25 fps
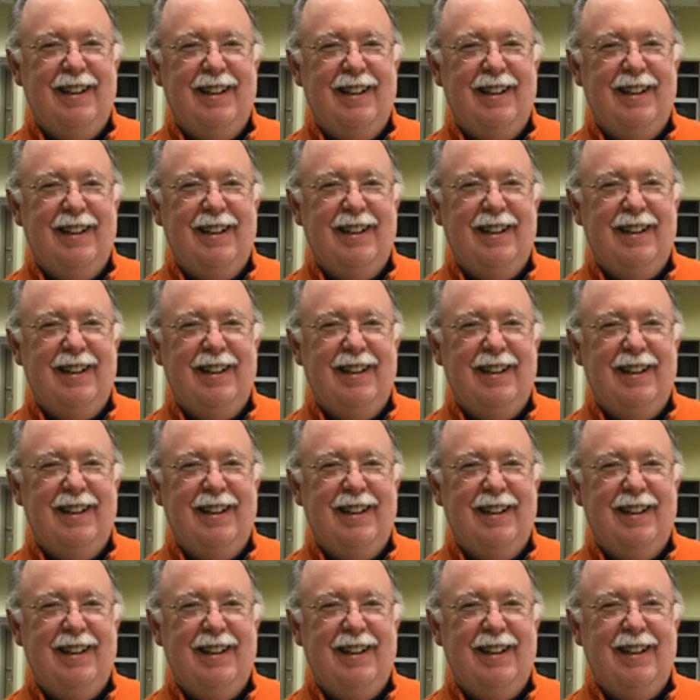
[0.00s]

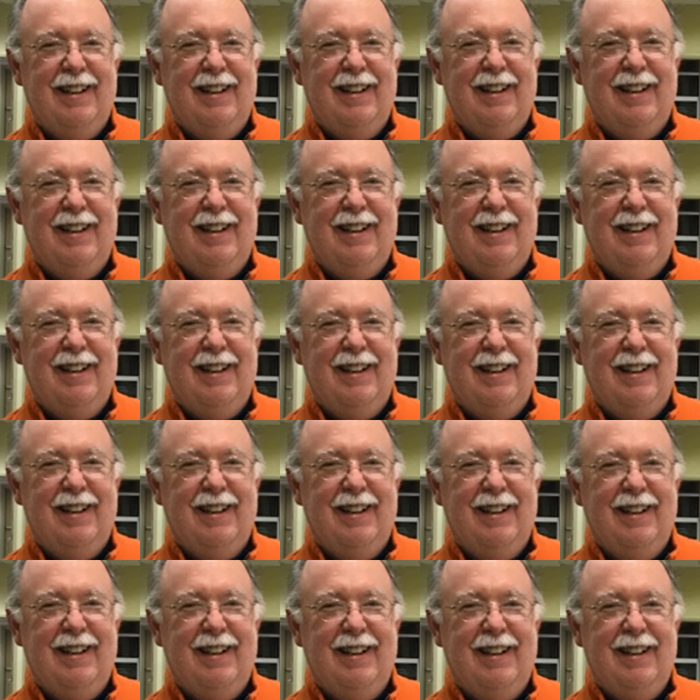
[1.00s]

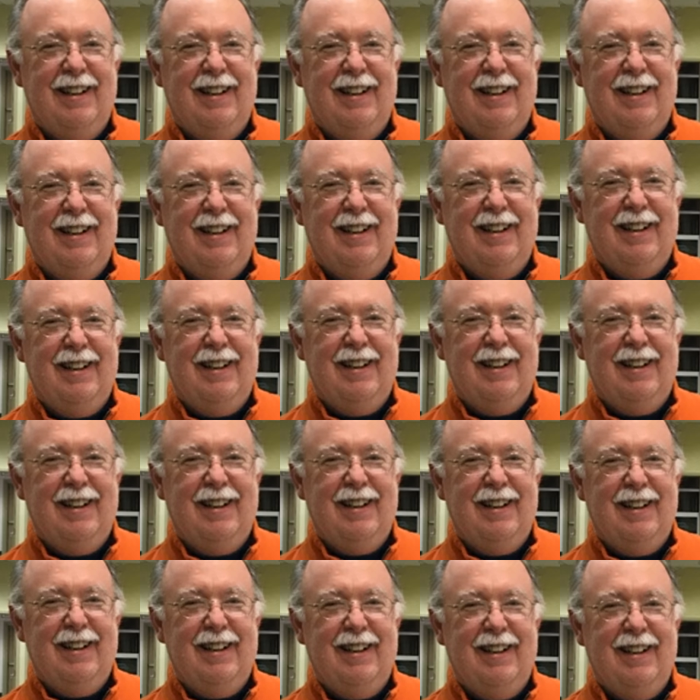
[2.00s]
(not speaking)